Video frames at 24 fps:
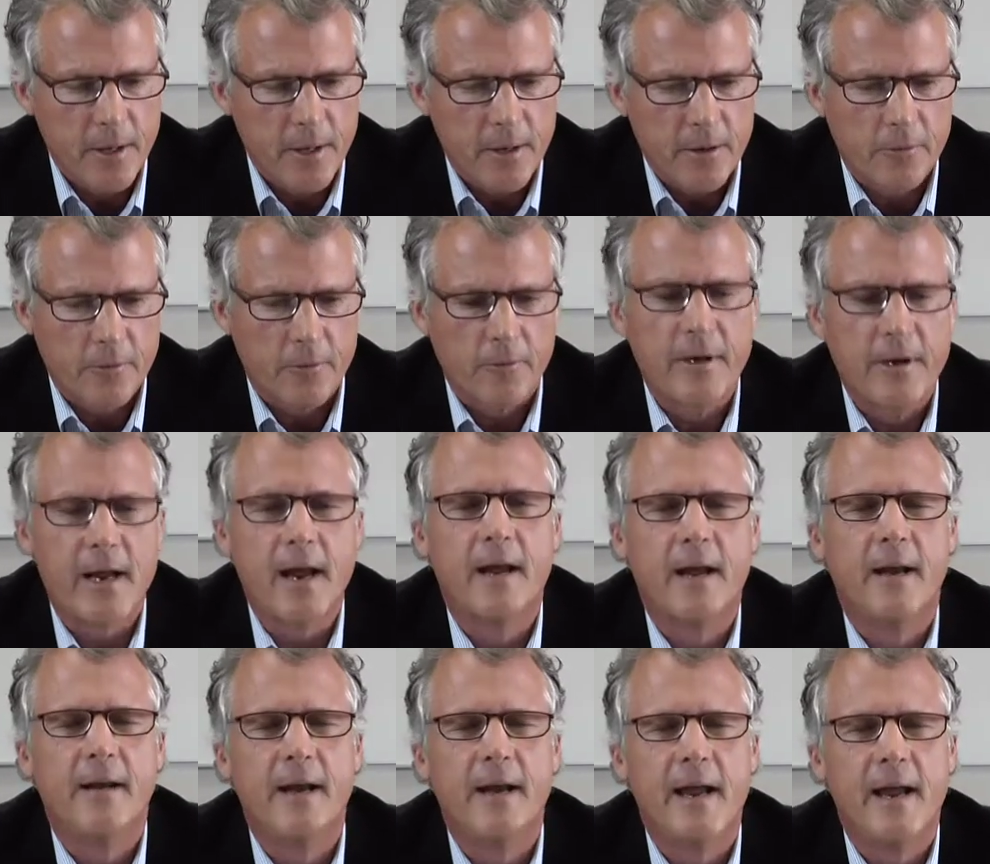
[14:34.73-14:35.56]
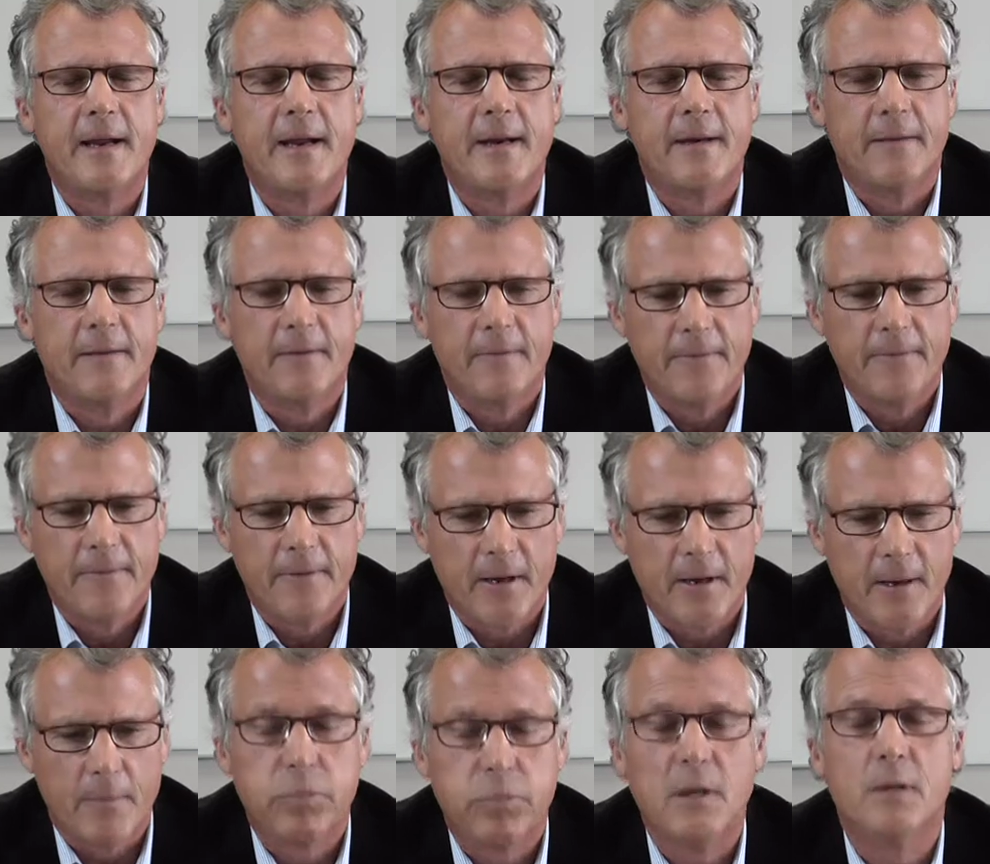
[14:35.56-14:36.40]
create a negative
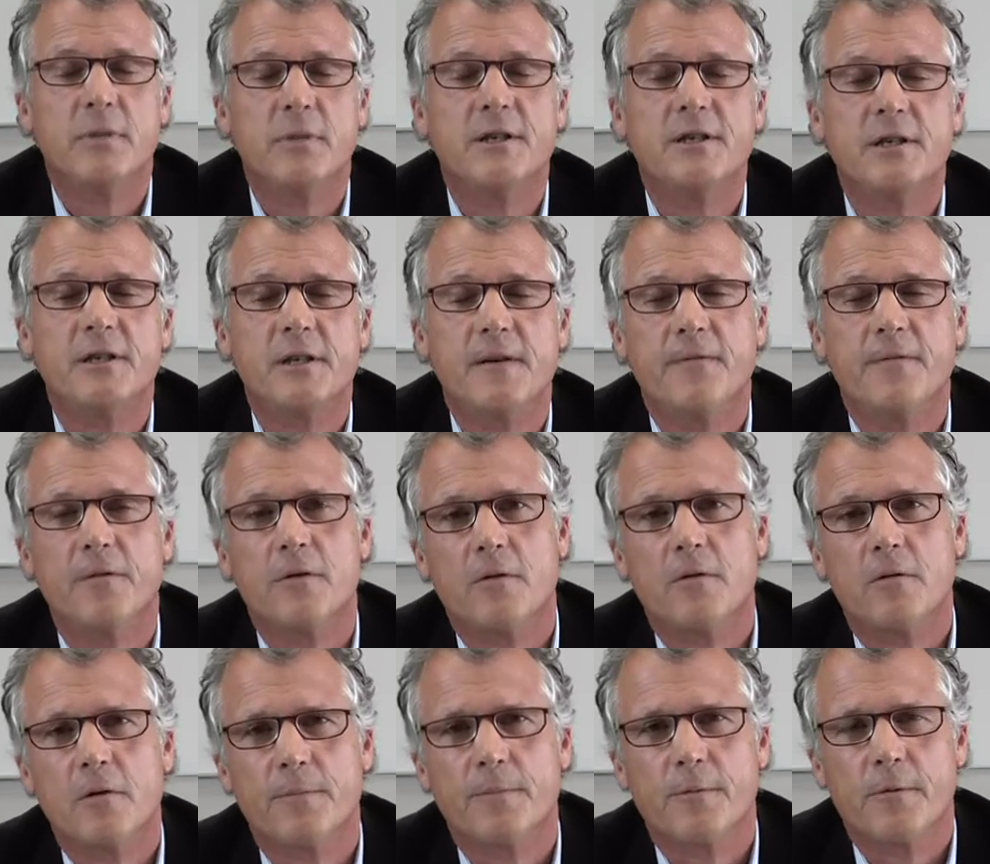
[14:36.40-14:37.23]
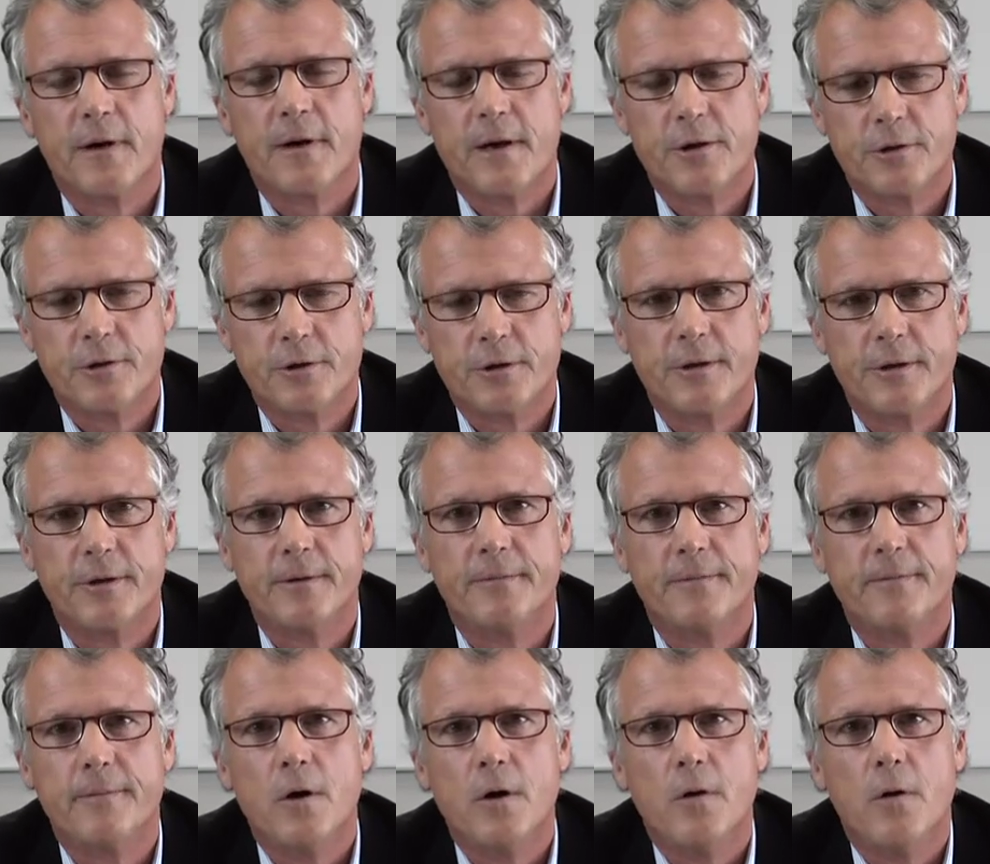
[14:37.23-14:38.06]
publicity for the
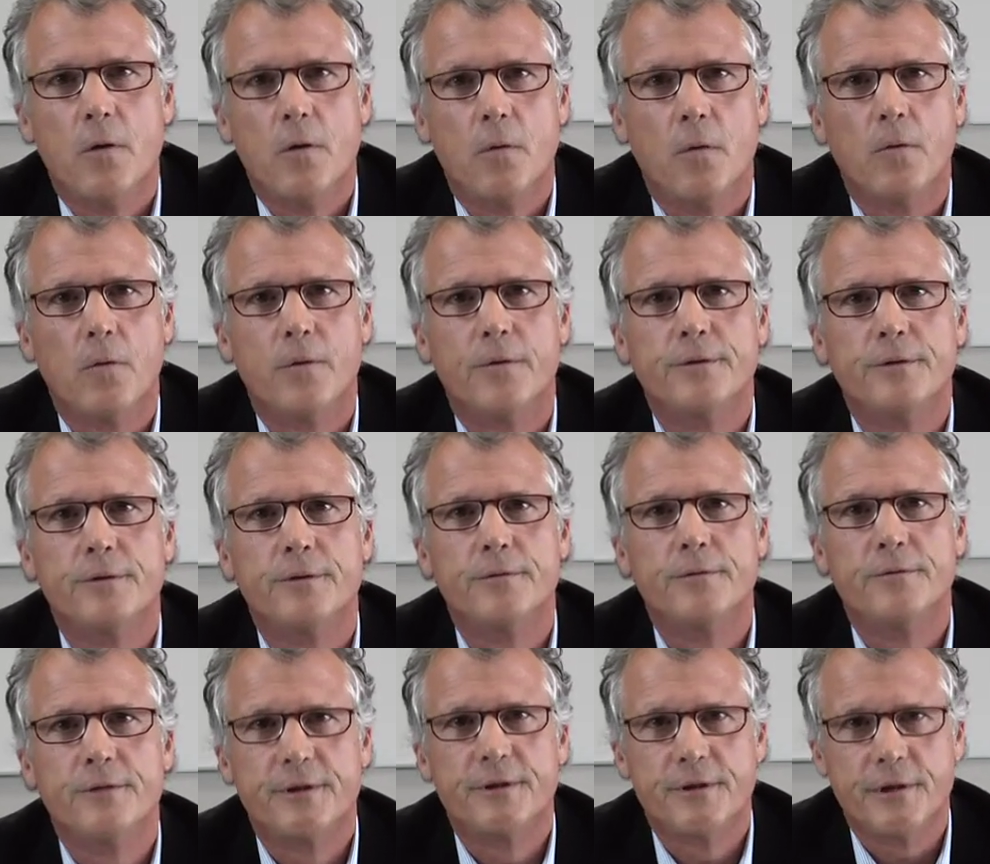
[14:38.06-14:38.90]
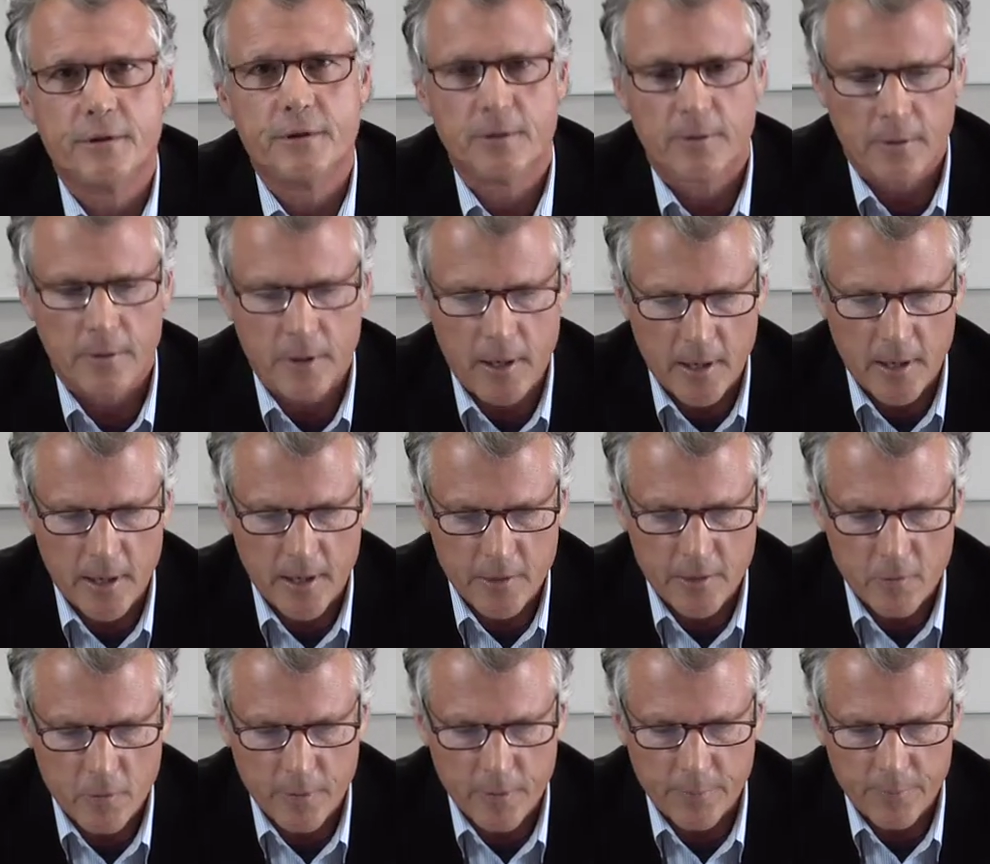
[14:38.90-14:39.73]
corporation or to
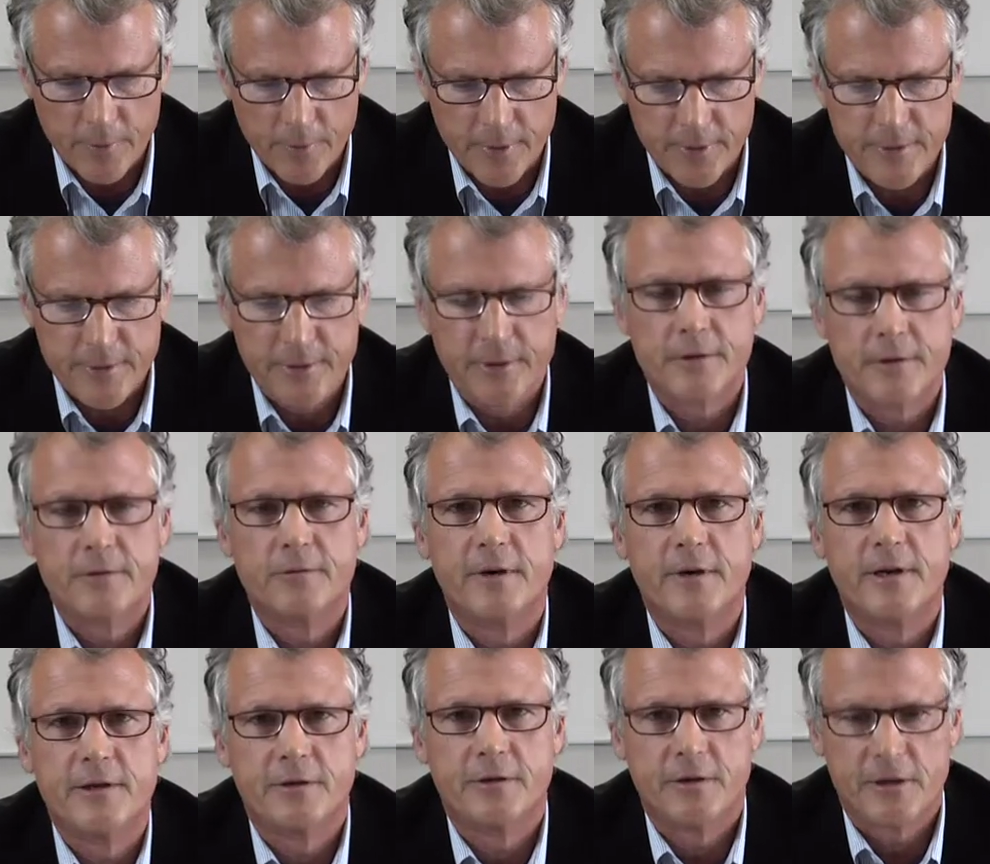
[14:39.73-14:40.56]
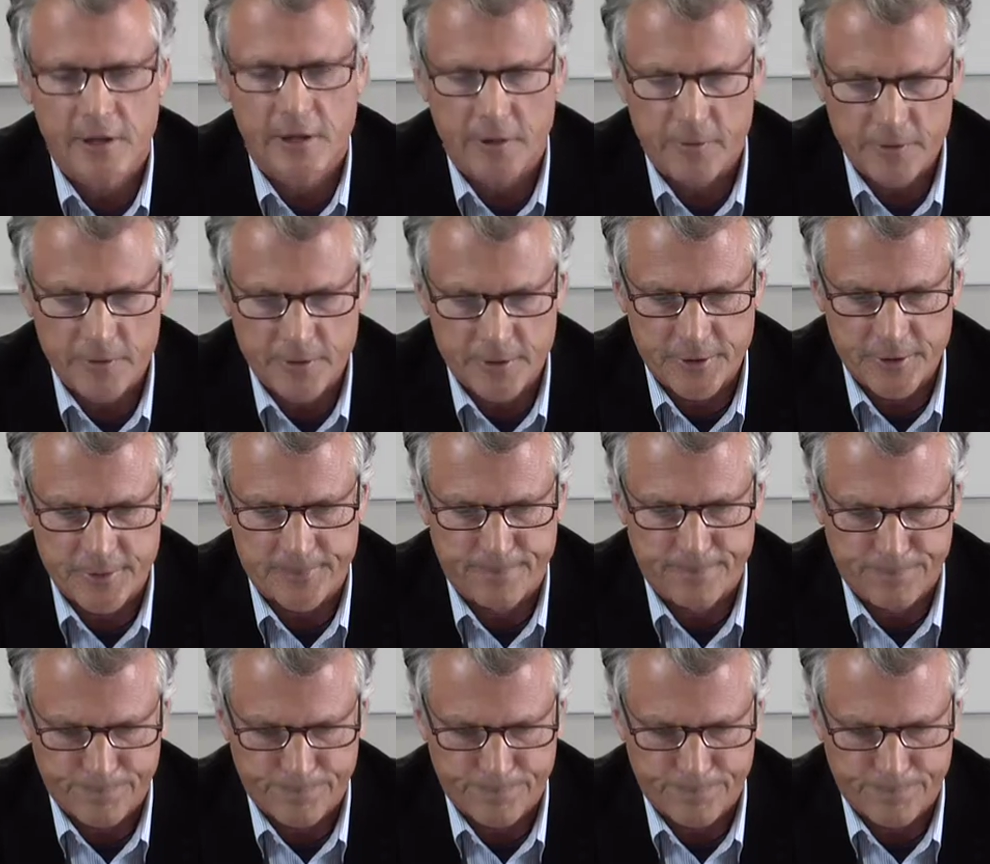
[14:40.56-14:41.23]
steal corporate trade secrets.